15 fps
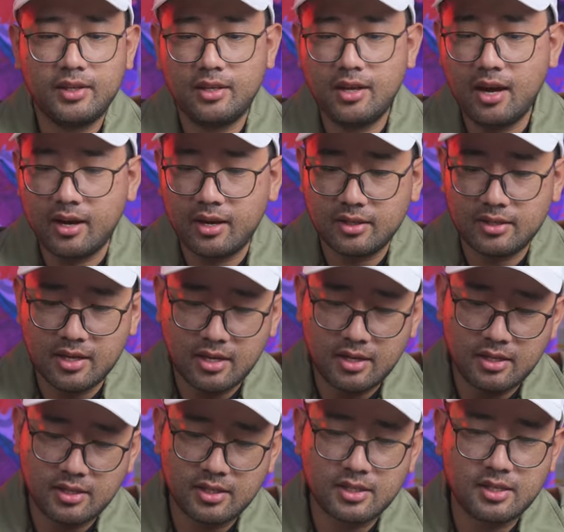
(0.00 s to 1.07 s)
yeah,
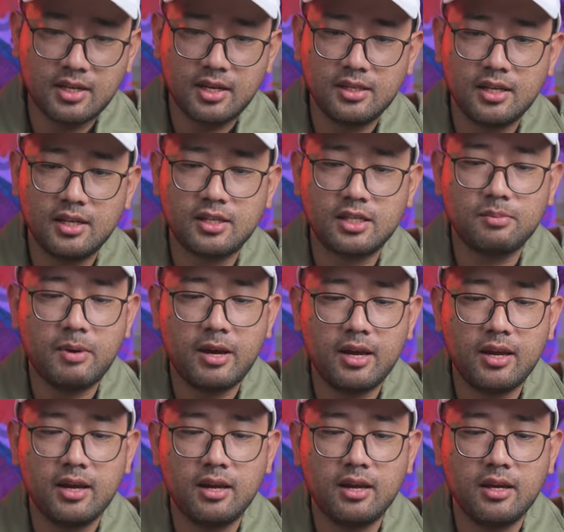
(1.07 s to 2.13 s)
it's
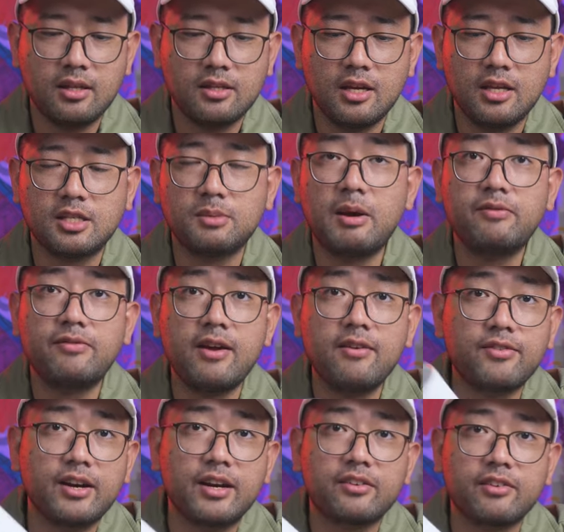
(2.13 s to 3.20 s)
my
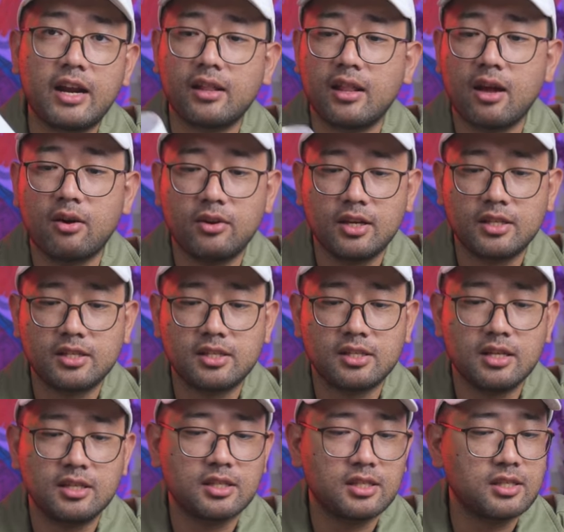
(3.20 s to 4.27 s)
favorite right now.
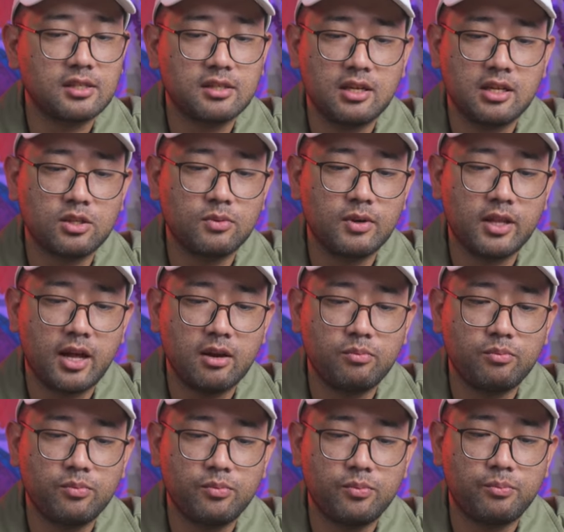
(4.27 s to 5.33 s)
It's what I
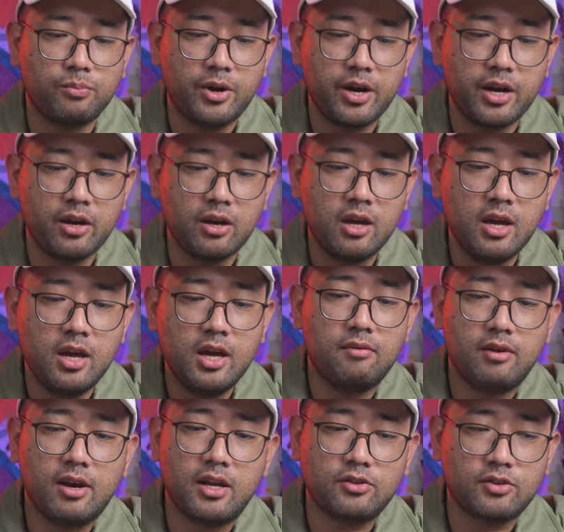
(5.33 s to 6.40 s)
bring
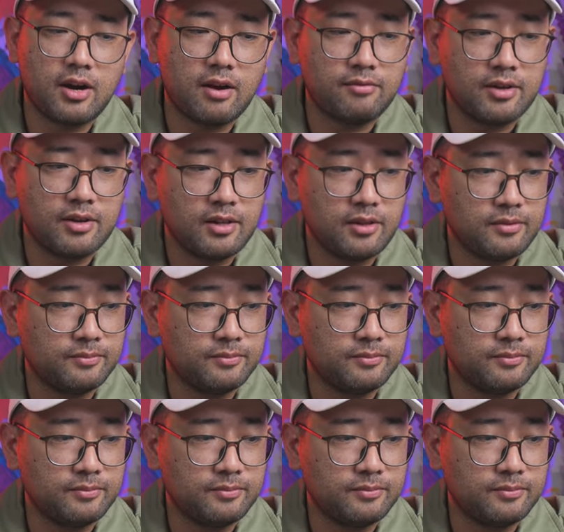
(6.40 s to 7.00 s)
when I travel.